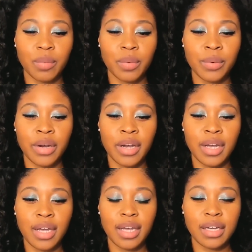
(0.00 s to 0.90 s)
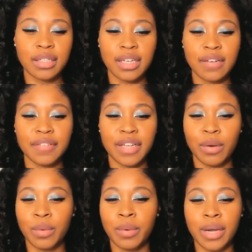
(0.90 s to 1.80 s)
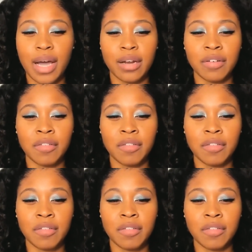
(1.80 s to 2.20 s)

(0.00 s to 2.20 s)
We were in Cleveland and we were kind